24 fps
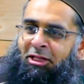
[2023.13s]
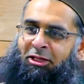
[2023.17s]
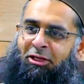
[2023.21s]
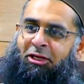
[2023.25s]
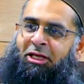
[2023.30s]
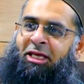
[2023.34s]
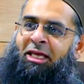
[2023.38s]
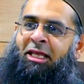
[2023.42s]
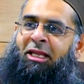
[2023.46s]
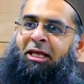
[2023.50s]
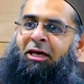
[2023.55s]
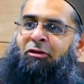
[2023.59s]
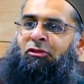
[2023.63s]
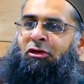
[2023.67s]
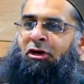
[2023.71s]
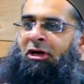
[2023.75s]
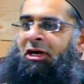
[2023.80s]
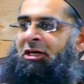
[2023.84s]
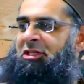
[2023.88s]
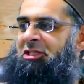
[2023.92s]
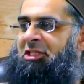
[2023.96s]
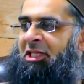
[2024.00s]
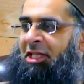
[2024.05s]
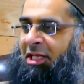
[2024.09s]
the Khilafah
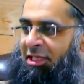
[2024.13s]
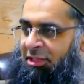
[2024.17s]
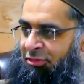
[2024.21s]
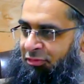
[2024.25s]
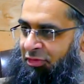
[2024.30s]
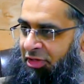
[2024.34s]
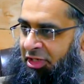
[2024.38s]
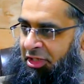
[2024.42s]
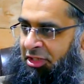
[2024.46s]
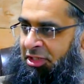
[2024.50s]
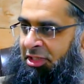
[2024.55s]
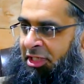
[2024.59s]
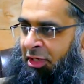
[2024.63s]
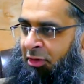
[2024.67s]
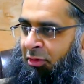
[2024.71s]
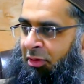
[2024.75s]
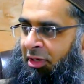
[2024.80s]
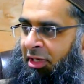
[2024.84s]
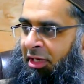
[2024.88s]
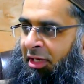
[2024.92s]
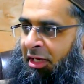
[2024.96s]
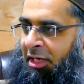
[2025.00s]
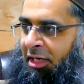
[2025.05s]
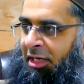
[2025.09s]
Rashid has finished
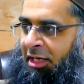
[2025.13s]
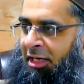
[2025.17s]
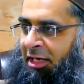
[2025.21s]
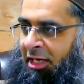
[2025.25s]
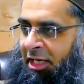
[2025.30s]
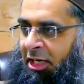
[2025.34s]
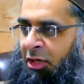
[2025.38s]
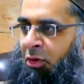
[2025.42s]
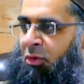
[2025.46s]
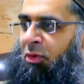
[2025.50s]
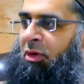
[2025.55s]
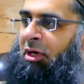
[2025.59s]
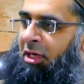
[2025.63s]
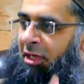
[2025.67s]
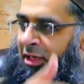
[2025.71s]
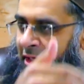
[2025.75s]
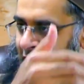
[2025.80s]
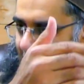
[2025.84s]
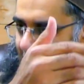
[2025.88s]
now. Now,